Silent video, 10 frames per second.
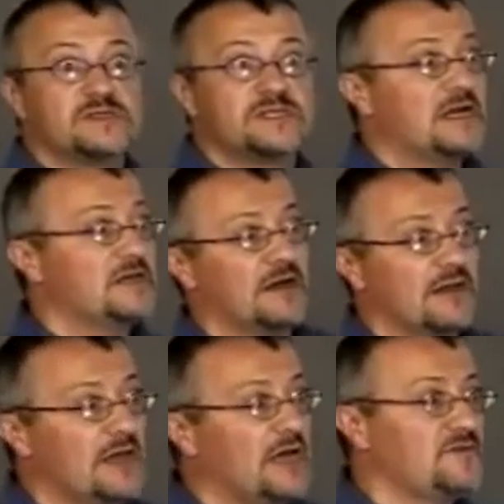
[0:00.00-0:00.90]
that. You got
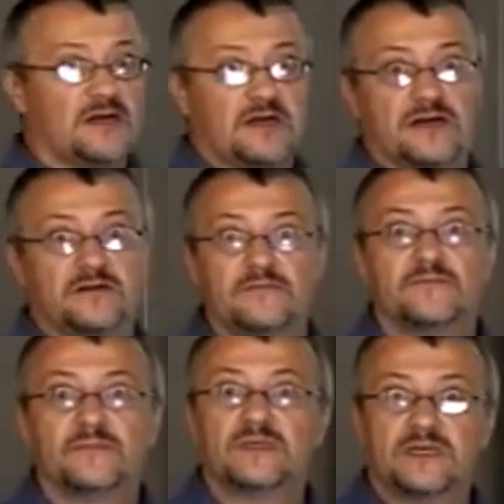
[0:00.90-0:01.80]
livestock
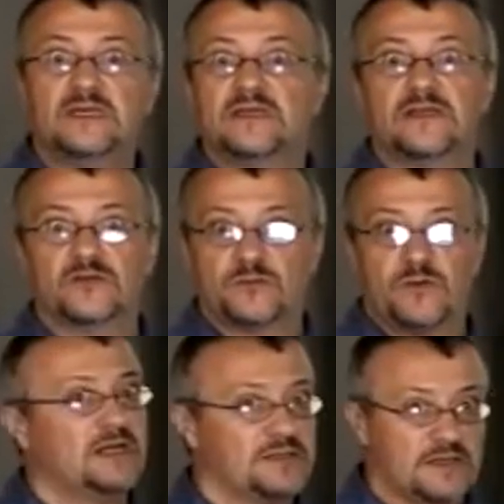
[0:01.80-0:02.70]
eating those
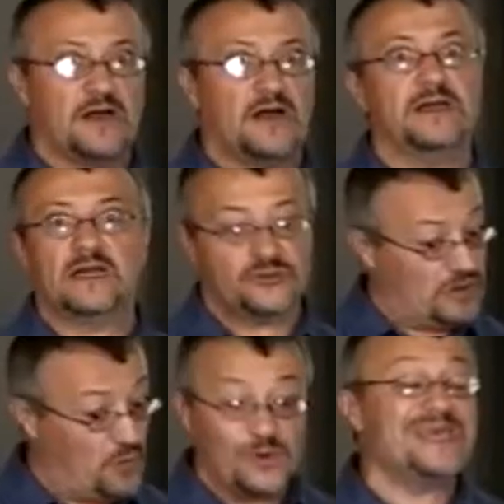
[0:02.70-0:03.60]
plants that are high
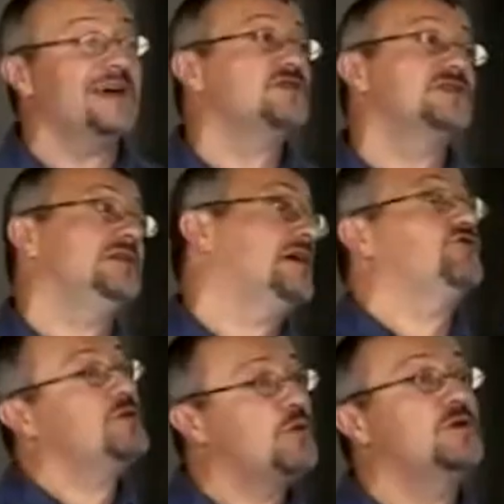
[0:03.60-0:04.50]
nitrate. And we have seen
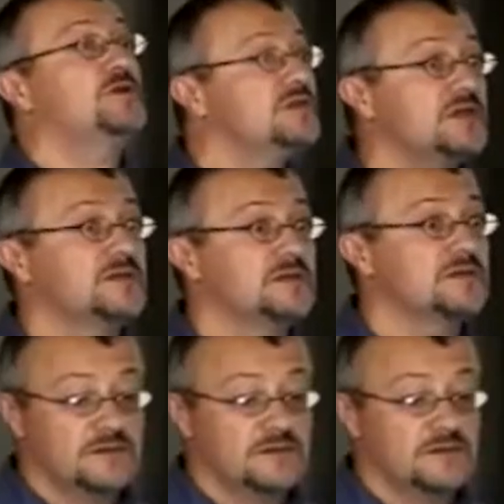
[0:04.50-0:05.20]
nitrate poisonings.